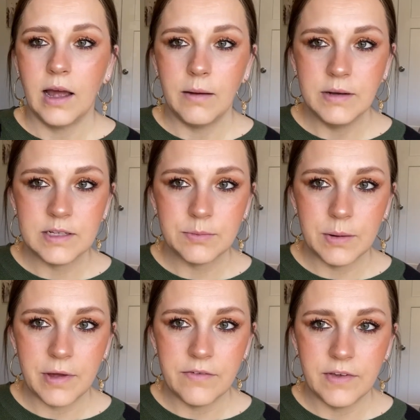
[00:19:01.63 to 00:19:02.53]
I'm going to spray
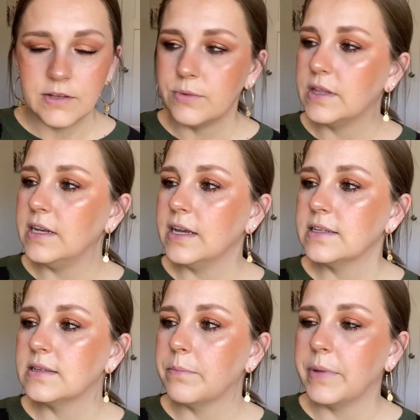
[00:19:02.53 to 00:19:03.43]
my face with the
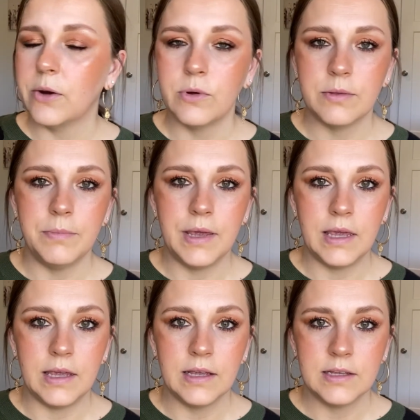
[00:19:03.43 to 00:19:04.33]
NYX Bare With
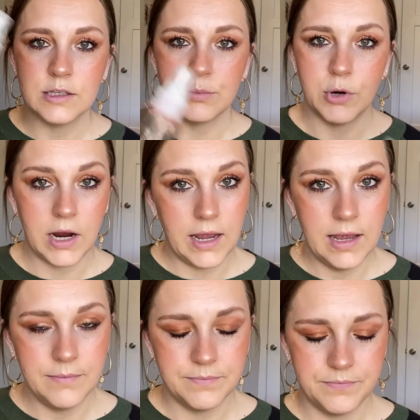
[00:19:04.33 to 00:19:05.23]
Me spray.